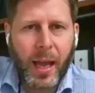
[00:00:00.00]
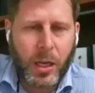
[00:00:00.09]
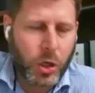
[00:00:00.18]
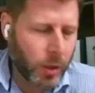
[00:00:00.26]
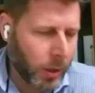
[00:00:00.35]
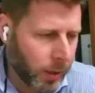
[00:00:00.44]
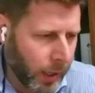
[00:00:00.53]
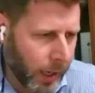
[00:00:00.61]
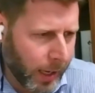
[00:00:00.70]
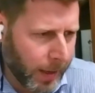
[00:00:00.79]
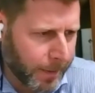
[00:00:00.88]
sure.
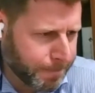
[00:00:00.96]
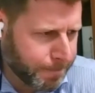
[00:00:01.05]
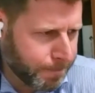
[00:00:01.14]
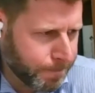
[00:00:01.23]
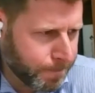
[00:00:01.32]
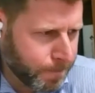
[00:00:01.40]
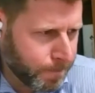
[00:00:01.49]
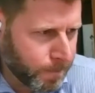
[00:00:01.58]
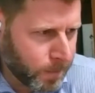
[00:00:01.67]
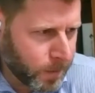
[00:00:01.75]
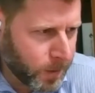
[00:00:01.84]

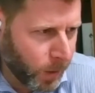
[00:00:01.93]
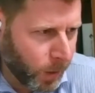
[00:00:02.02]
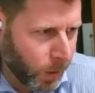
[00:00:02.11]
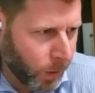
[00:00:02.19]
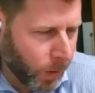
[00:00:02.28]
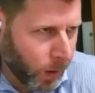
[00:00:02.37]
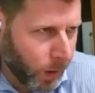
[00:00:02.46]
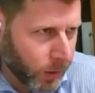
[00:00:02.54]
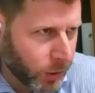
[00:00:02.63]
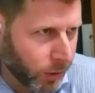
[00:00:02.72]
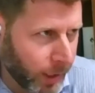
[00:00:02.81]
So
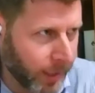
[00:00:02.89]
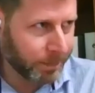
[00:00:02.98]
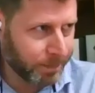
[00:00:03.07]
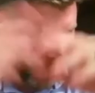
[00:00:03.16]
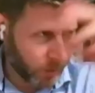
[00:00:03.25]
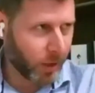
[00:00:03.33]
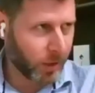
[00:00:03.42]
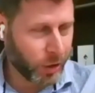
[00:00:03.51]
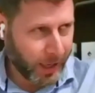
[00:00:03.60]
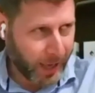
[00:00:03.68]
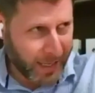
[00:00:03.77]
I'll try to
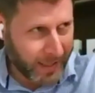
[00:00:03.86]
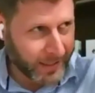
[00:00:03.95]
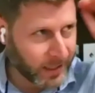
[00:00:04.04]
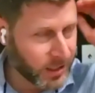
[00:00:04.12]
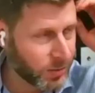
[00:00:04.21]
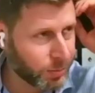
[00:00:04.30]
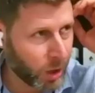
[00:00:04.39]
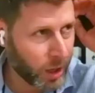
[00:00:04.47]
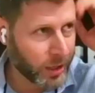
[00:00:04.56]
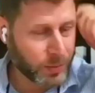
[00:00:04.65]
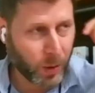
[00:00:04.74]
highlight this as
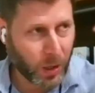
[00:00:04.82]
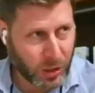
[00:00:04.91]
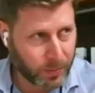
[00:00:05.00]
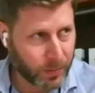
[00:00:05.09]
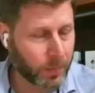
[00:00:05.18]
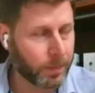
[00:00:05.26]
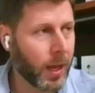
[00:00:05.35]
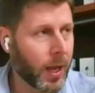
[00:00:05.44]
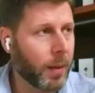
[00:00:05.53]
broad as possible.